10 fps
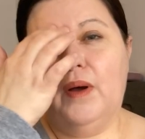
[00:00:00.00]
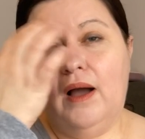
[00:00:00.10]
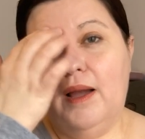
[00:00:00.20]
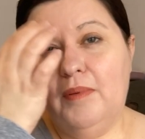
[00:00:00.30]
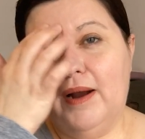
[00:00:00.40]

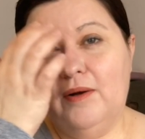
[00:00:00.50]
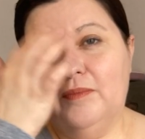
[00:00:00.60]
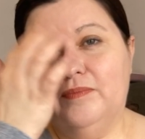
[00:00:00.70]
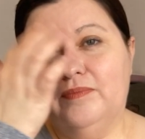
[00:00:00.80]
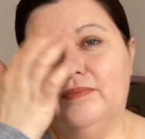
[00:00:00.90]
Eyebrow.
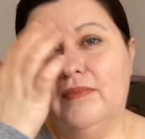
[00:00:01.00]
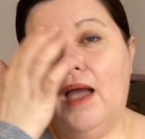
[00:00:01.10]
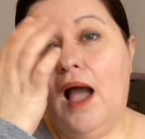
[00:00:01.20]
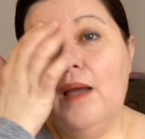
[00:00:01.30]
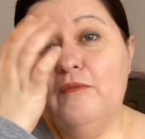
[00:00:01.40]

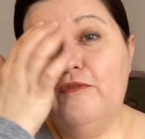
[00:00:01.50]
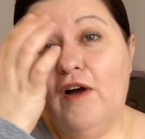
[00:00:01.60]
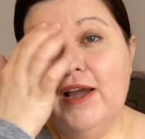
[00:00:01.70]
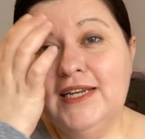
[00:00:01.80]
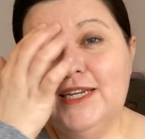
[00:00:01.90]
I'm
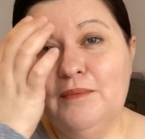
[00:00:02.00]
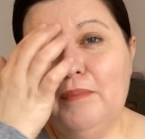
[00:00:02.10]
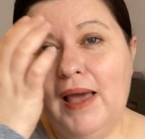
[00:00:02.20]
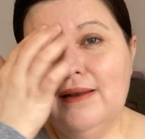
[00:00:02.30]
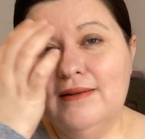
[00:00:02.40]
finding
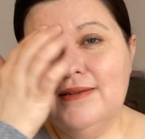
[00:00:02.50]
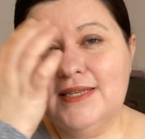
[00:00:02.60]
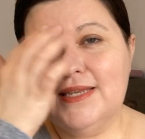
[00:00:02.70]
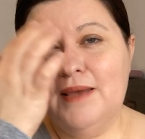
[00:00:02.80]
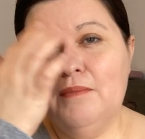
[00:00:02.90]

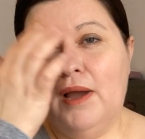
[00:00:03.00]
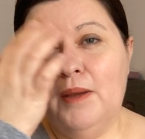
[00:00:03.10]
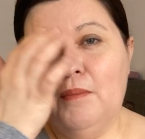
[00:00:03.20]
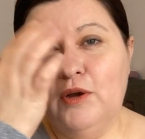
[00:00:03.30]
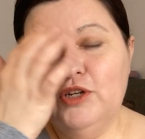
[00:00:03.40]
balance in my
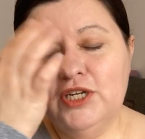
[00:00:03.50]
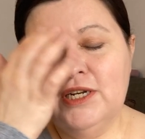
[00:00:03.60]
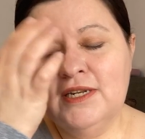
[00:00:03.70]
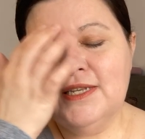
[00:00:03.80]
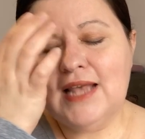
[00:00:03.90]

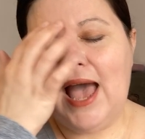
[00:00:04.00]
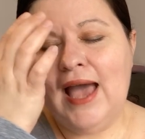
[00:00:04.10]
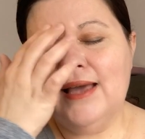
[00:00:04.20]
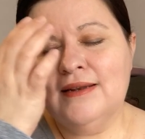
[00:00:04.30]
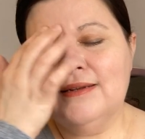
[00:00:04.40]
emotions
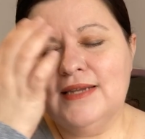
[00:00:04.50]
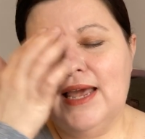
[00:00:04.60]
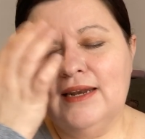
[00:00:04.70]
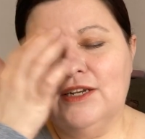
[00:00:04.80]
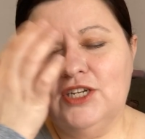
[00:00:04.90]
and
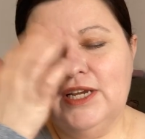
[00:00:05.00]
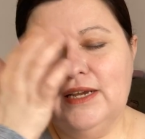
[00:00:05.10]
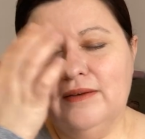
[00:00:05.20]
energy.